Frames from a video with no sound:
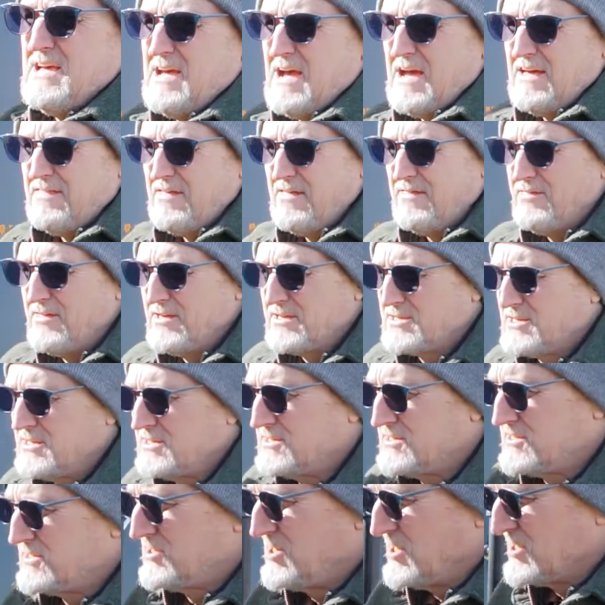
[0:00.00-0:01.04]
And then this
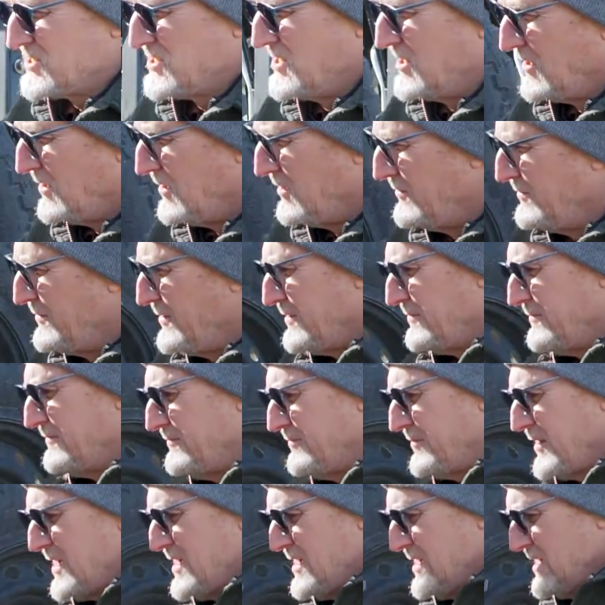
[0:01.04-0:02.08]
is just an aluminum